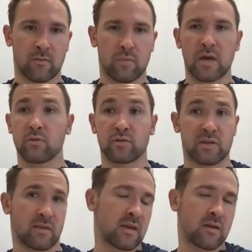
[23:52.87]
Be able
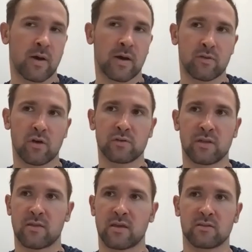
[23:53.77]
to think about those
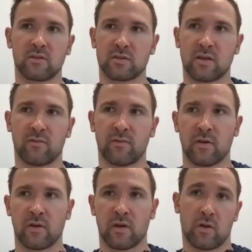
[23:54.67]
and think to yourself,
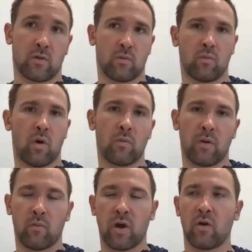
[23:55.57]
what
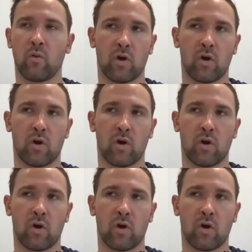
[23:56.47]
went well?